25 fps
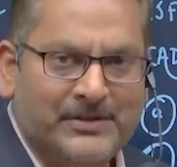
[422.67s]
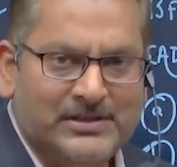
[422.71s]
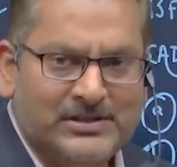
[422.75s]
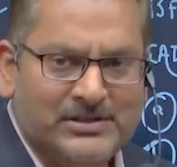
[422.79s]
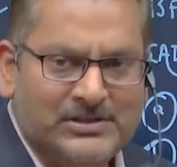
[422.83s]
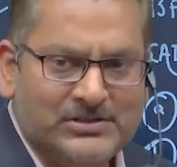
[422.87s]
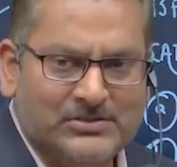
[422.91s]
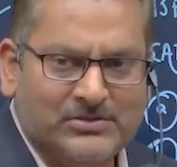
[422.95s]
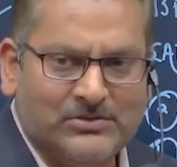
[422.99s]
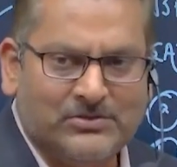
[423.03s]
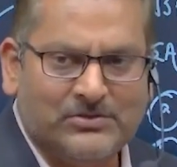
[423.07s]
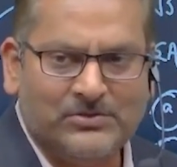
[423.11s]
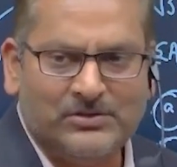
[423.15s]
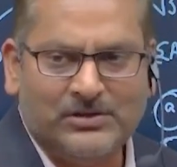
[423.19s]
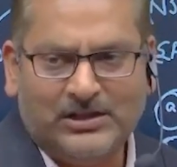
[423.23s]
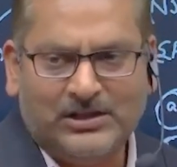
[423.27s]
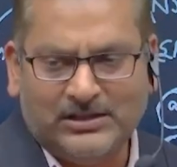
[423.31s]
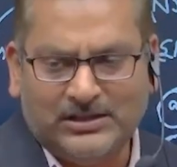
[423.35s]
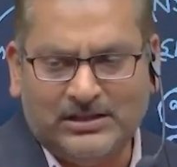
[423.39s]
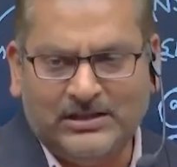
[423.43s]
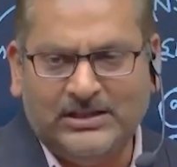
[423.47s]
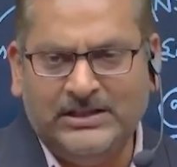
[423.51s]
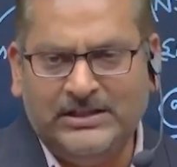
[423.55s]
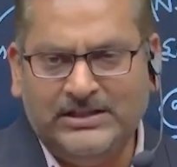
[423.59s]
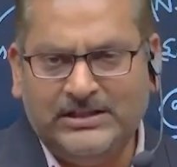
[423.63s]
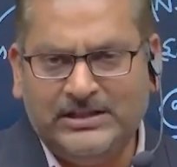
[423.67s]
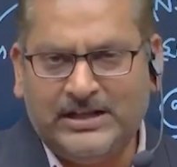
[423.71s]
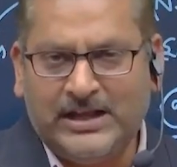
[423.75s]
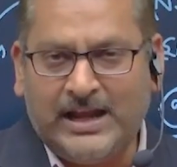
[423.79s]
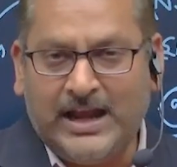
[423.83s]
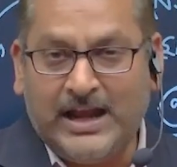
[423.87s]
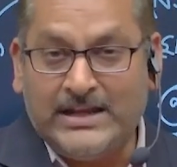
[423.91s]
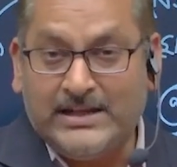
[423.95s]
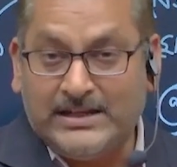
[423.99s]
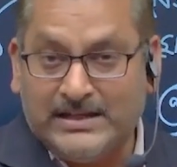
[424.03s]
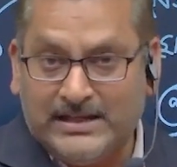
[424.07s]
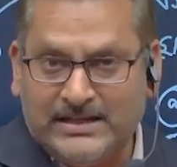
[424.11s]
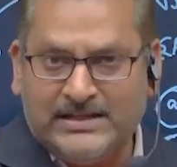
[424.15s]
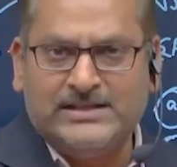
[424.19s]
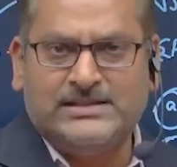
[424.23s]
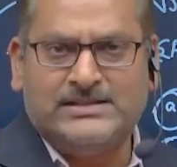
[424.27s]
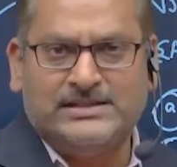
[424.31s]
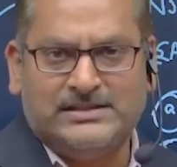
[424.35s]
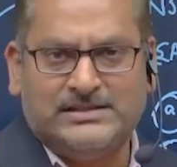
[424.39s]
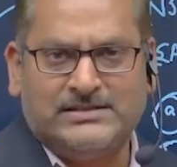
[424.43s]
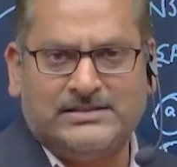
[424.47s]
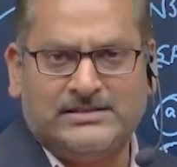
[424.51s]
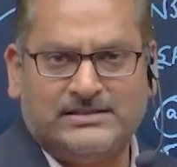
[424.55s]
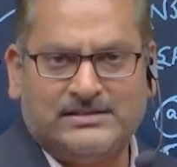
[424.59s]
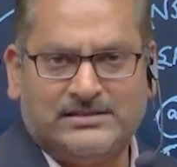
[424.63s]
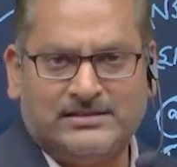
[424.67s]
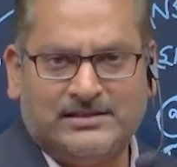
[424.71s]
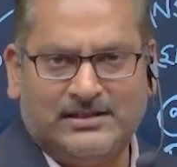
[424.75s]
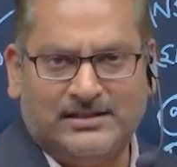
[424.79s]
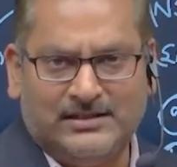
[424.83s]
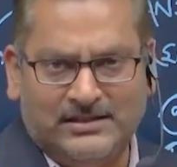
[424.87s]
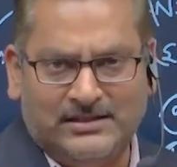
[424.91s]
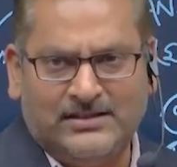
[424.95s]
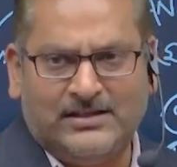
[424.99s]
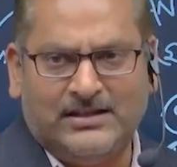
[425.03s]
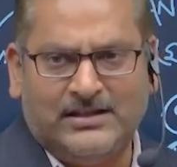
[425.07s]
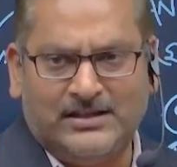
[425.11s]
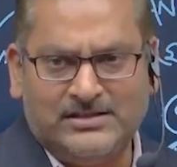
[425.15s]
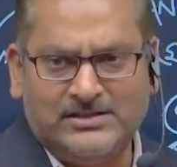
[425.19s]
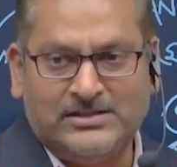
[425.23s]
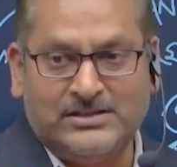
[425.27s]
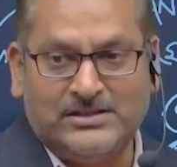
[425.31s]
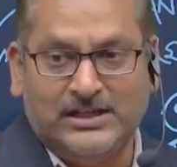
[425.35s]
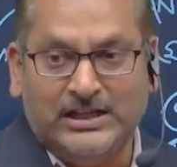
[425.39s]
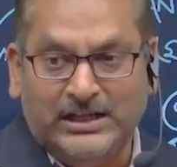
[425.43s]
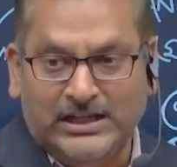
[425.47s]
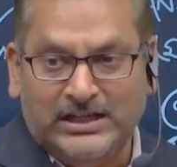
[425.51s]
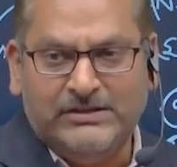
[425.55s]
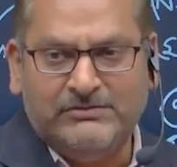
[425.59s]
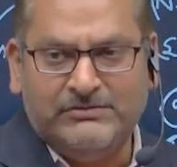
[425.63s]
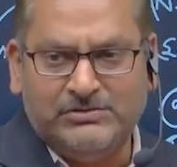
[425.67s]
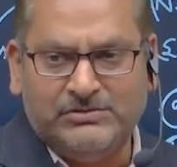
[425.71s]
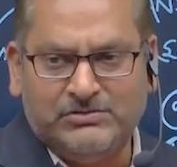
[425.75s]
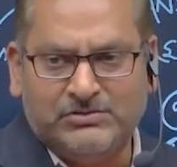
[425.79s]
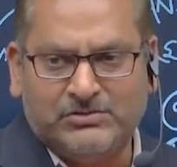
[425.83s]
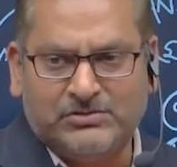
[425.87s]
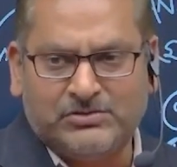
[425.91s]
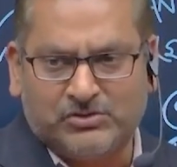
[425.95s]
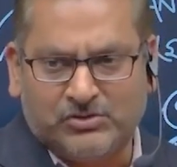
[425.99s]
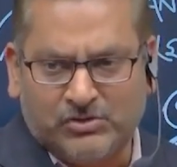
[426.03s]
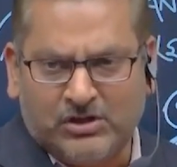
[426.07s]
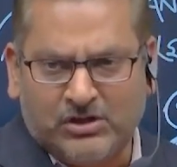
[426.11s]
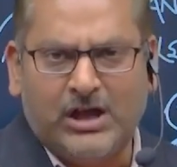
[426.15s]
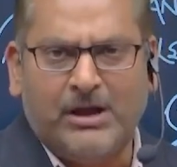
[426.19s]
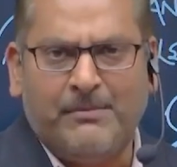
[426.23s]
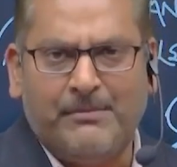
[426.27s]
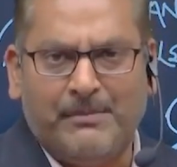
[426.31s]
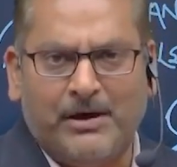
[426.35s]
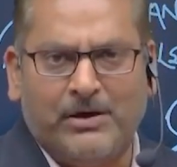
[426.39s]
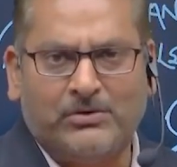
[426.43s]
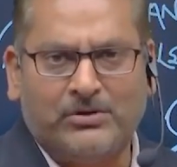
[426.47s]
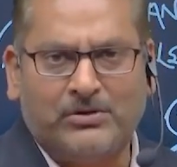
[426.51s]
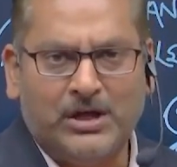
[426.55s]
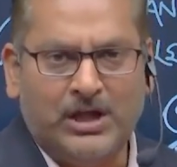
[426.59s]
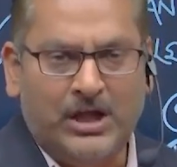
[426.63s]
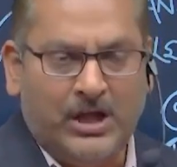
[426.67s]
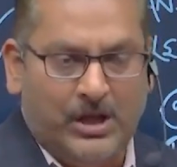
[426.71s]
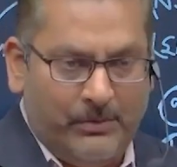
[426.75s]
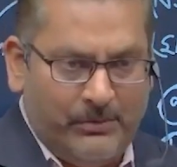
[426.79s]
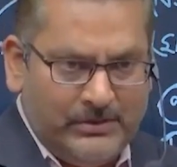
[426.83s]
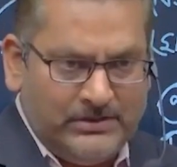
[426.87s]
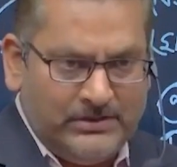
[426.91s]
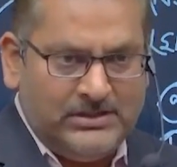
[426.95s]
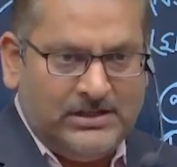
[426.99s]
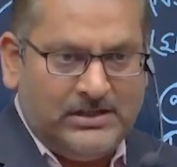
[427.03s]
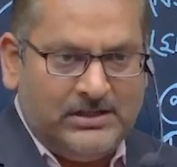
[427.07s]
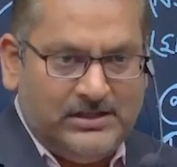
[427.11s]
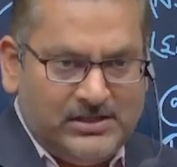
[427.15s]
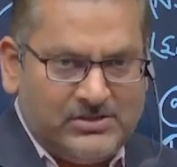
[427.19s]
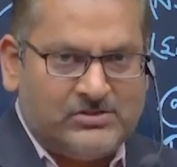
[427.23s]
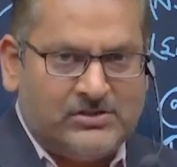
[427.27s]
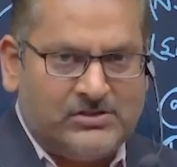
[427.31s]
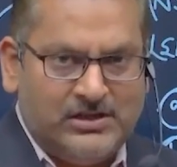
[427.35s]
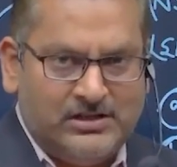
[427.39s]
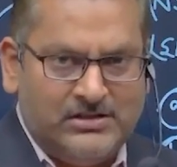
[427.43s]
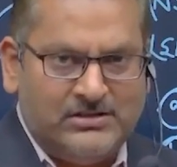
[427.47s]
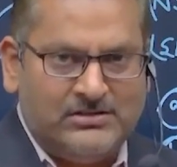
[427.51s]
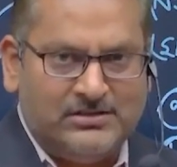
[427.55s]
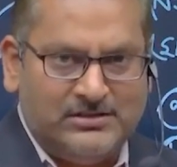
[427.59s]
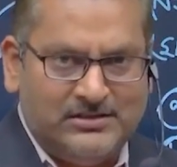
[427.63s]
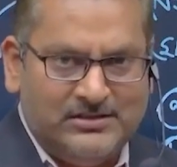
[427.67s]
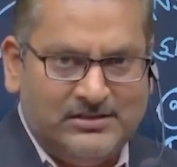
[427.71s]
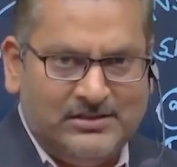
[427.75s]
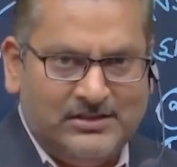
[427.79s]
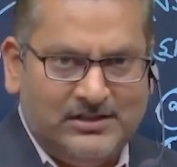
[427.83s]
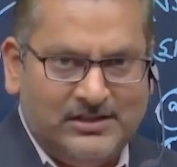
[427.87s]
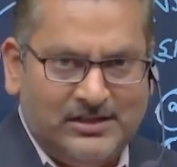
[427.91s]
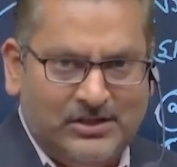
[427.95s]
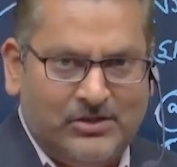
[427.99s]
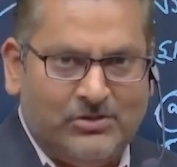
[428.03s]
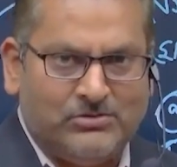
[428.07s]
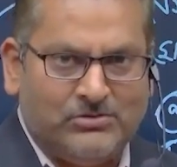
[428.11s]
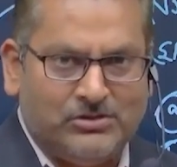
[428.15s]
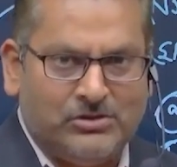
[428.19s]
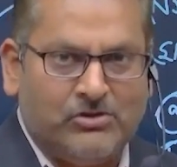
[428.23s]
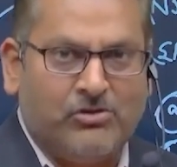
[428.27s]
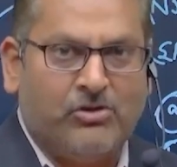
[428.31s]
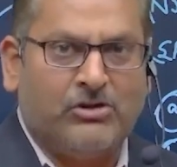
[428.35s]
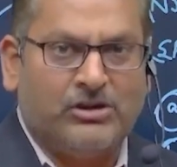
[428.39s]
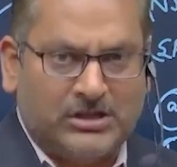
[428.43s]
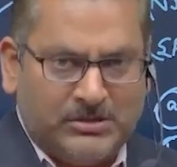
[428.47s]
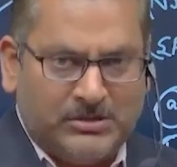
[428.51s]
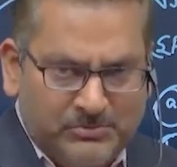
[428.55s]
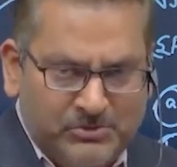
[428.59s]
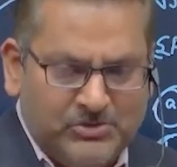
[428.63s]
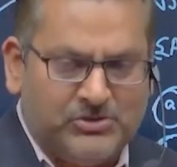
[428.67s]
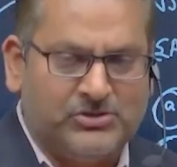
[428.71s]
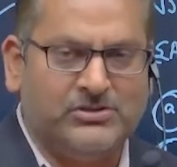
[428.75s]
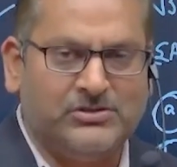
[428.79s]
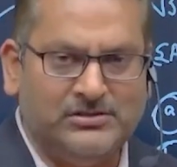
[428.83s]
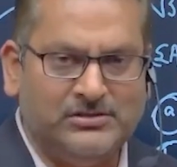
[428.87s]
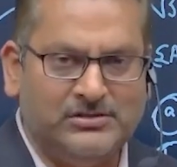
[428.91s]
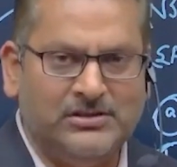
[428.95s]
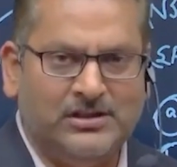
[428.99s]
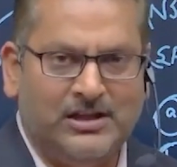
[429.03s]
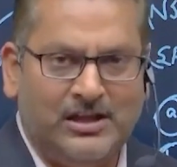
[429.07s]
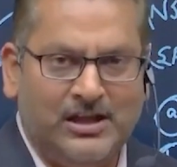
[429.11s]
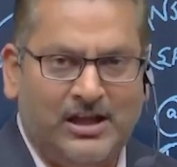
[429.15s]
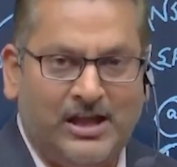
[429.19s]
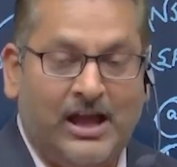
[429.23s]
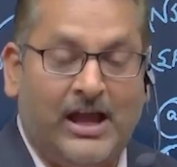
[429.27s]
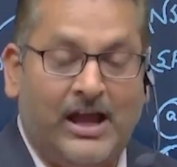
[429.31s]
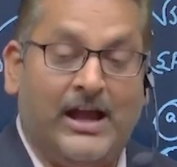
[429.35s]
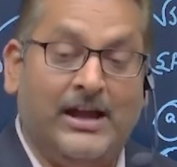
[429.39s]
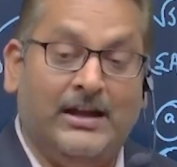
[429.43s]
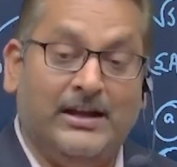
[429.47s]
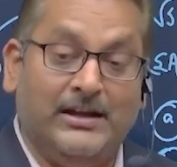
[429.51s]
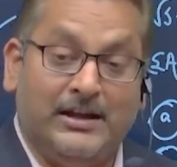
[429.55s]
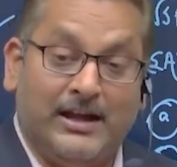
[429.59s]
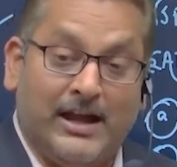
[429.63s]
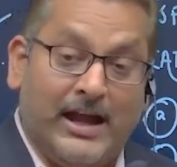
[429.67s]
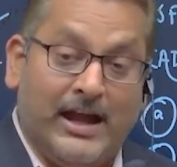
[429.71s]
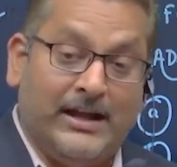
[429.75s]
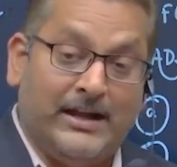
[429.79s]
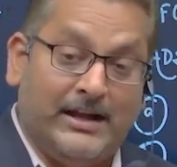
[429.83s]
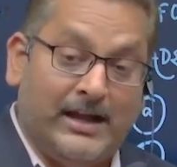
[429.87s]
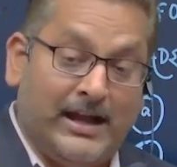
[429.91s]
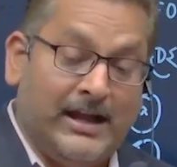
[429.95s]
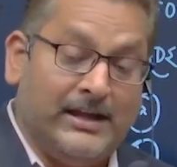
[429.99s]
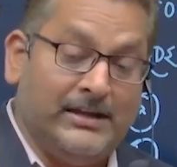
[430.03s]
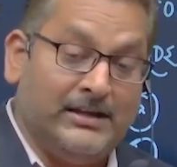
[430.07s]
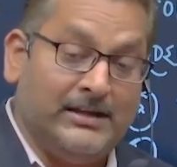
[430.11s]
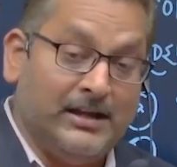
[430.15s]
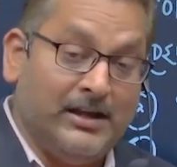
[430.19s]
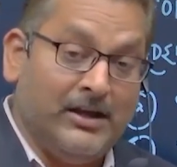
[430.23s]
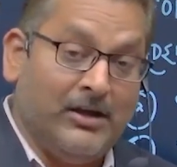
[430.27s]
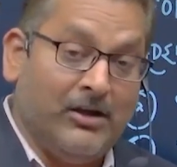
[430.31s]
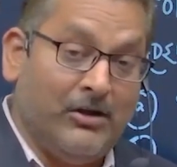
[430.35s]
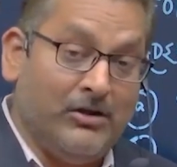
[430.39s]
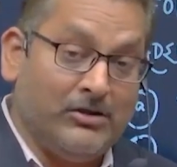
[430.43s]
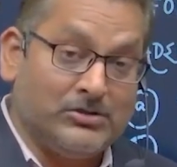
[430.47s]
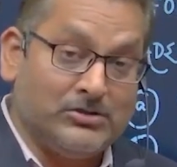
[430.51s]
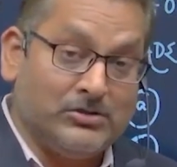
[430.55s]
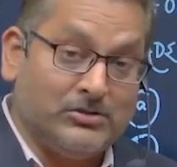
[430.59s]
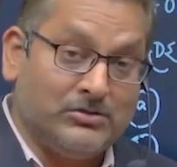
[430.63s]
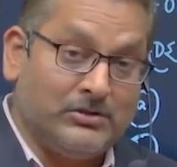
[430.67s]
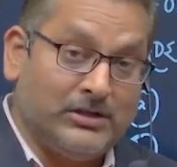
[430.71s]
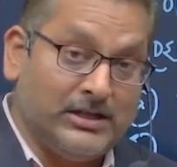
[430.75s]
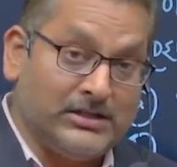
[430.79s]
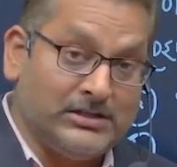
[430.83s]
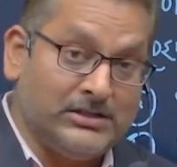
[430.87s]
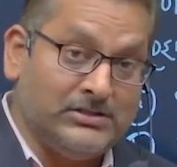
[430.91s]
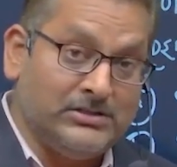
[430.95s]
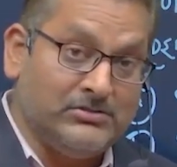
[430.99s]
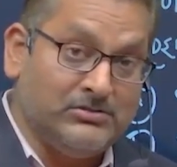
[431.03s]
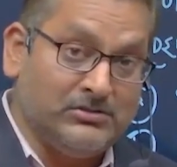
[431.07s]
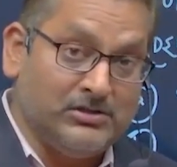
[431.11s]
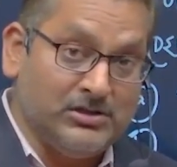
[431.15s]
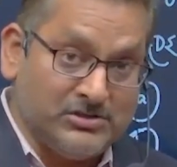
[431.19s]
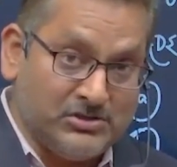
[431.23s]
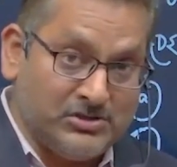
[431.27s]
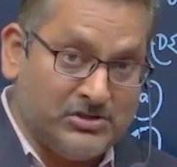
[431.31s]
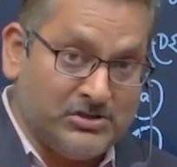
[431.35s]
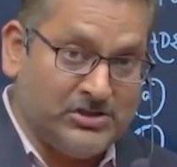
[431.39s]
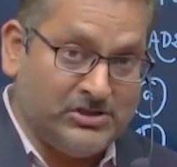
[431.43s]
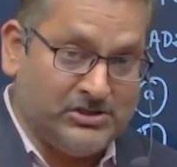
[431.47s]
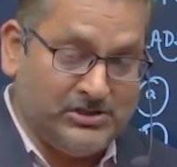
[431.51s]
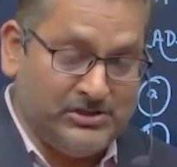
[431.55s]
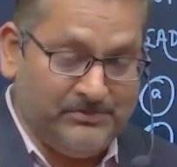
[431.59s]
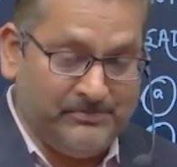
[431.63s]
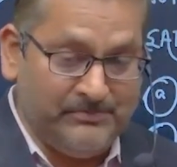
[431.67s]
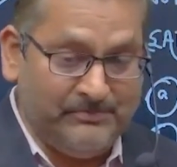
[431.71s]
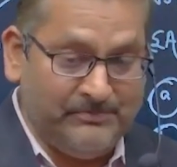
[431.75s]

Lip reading: So leader encourages individuals to come out with their distinct the contribution, and also takes into consideration